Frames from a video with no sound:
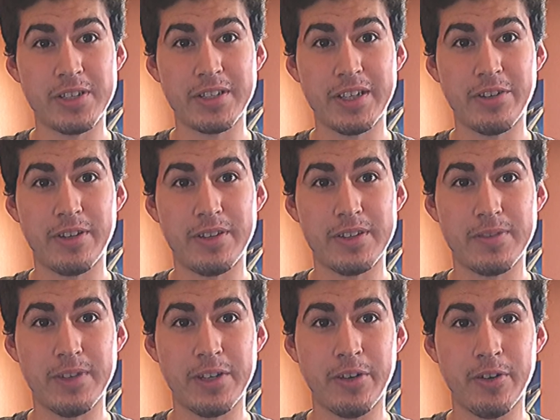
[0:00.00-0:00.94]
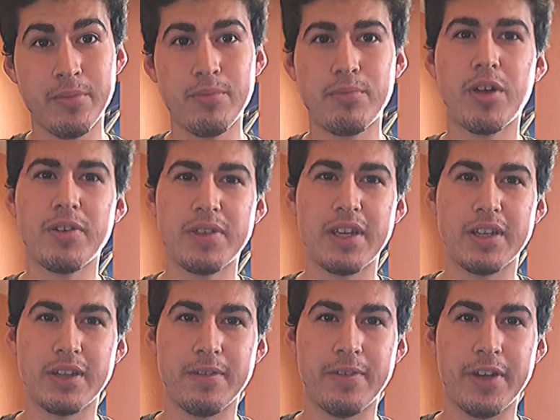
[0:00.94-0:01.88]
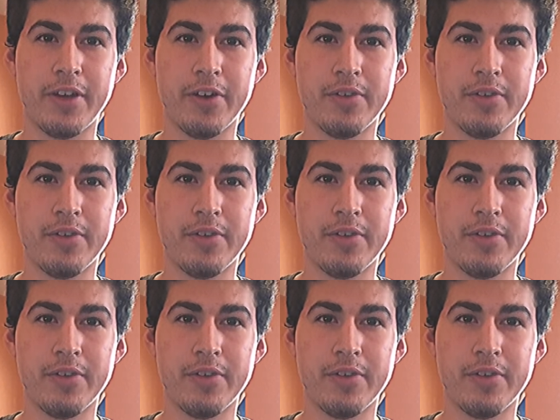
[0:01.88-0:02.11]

later in this video, probably in the end of the video.